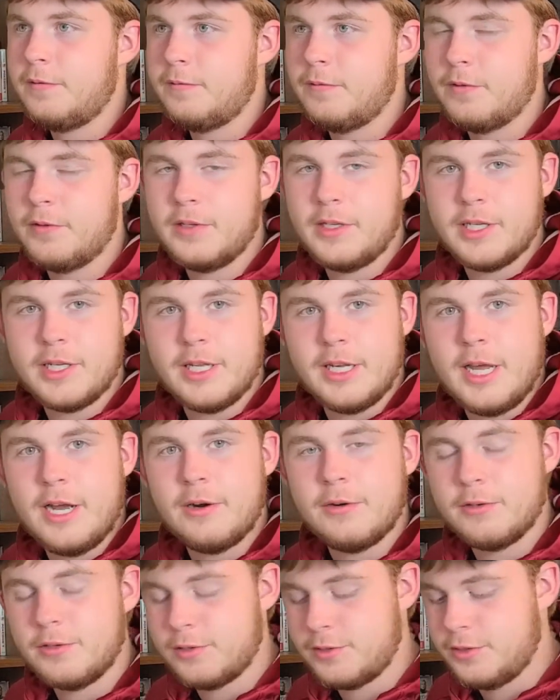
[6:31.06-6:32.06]
for like an
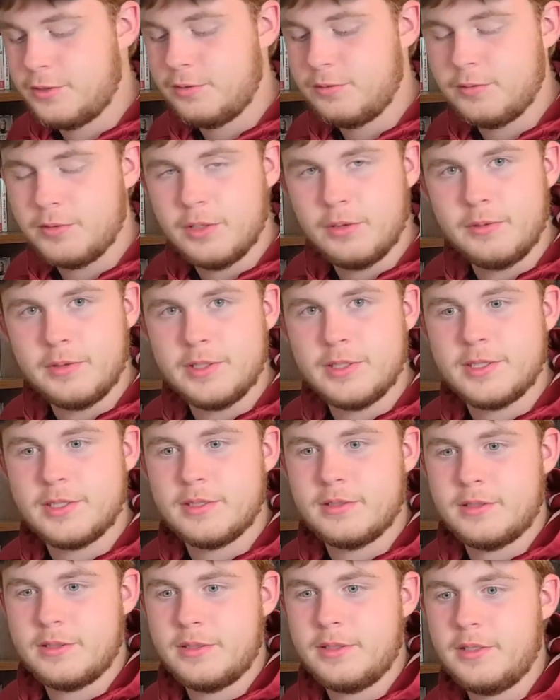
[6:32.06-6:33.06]
hour or two, going to
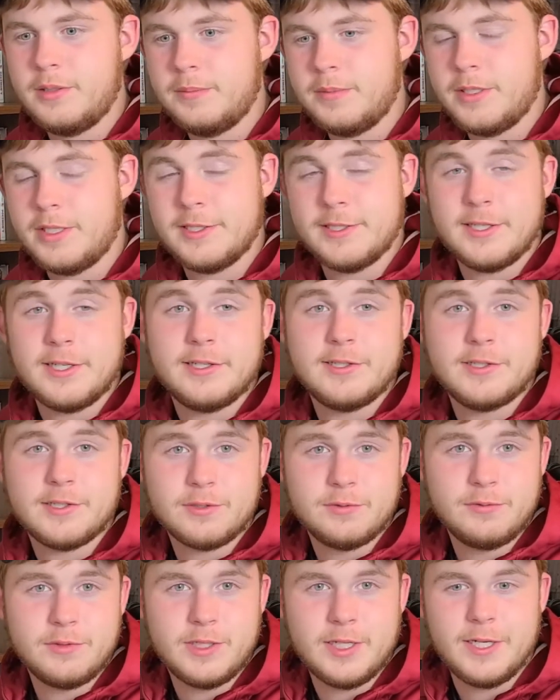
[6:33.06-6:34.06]
sleep because I had
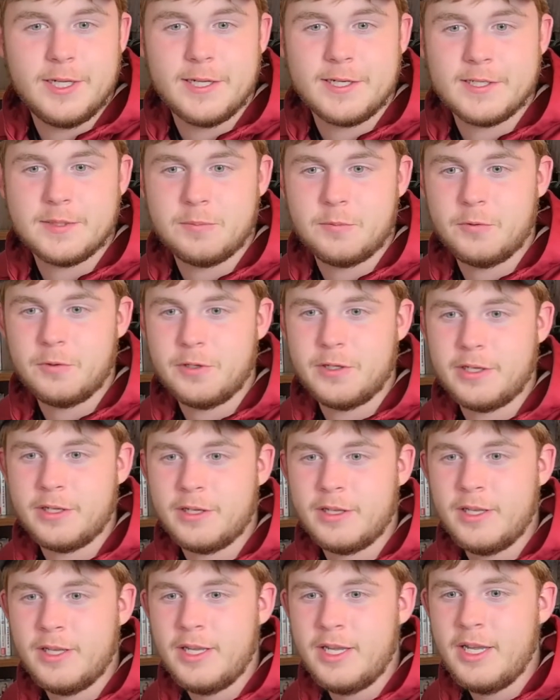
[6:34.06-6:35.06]
school the next morning.
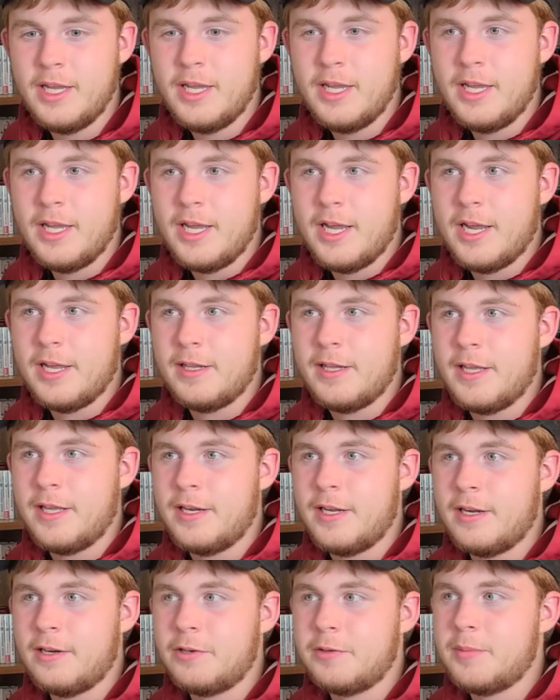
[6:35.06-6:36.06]
And
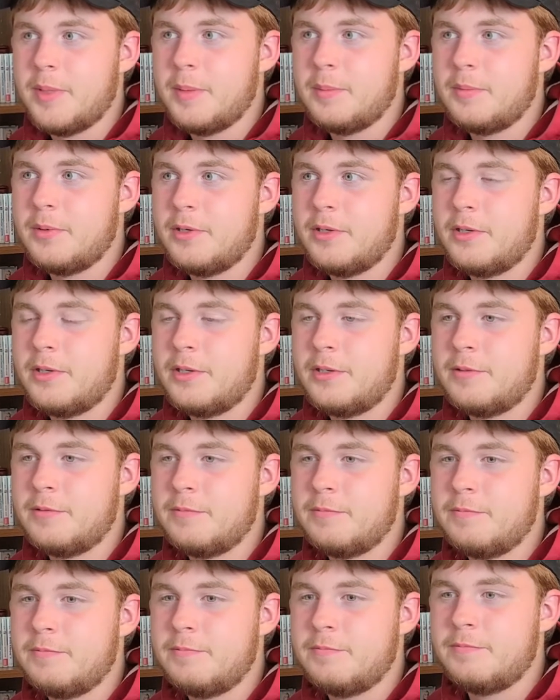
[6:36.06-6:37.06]
then I remember
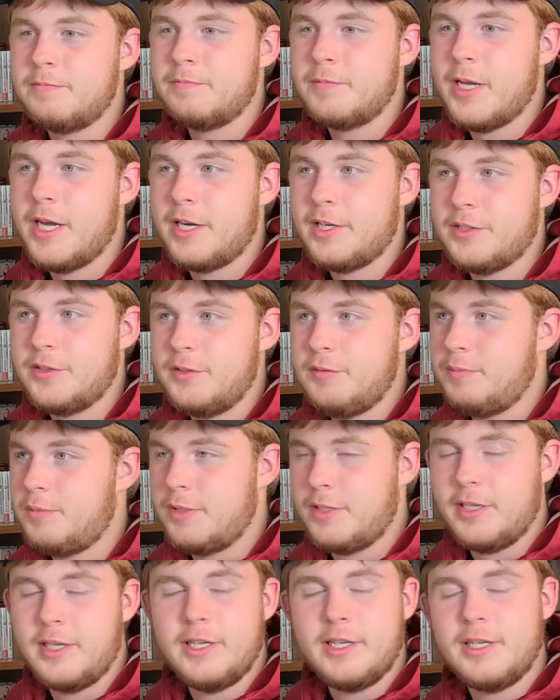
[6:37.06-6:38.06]
actually
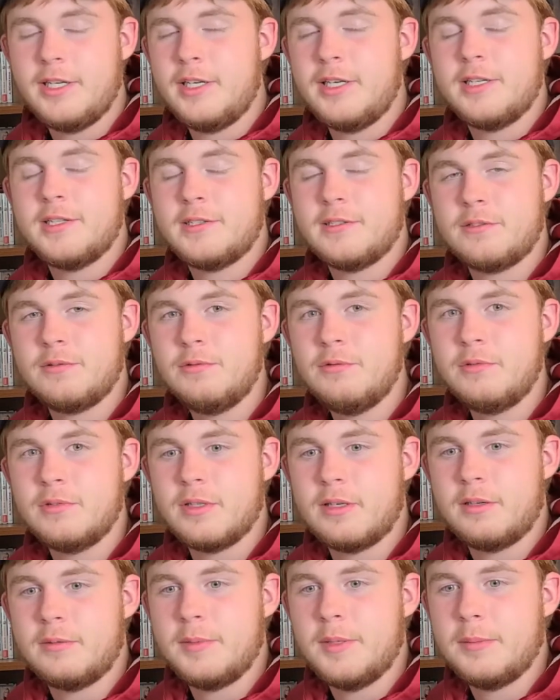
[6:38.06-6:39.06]
playing it at school.
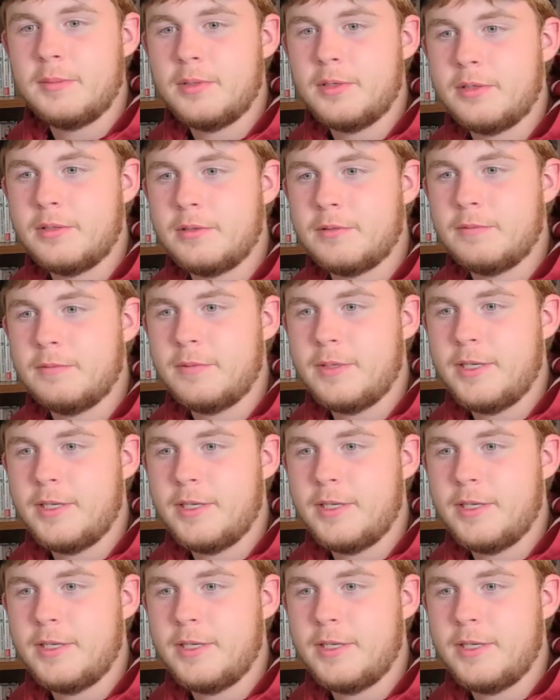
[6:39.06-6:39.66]
I remember